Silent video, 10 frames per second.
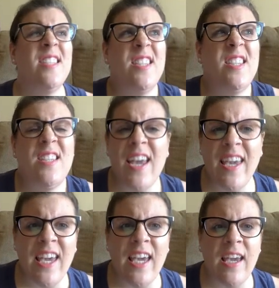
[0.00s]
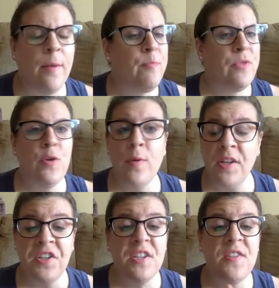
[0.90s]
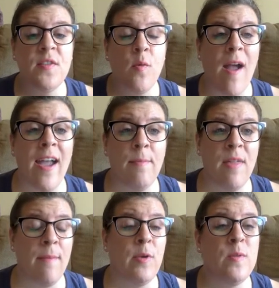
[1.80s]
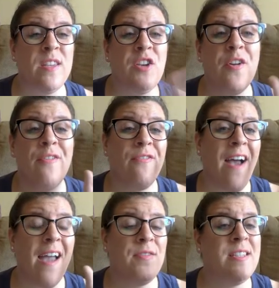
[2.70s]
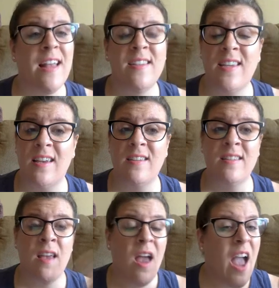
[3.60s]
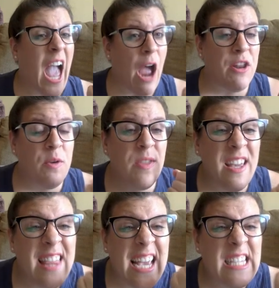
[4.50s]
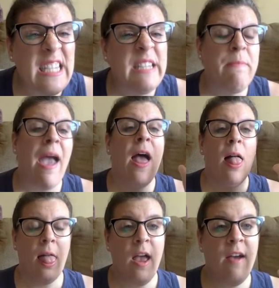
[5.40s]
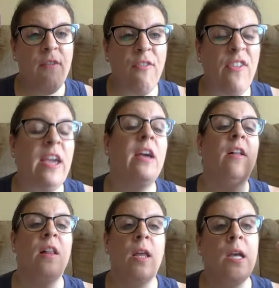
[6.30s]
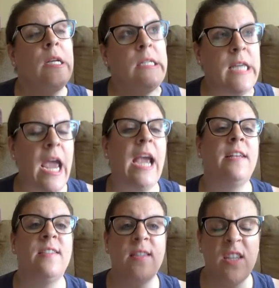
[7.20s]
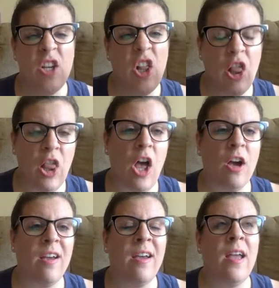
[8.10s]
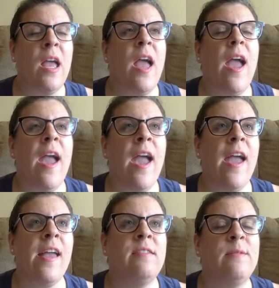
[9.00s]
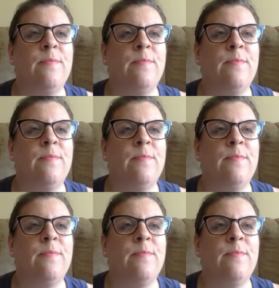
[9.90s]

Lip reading: sticky? You can describe them using your 5 senses. How do you think they smell, feel, taste, look, and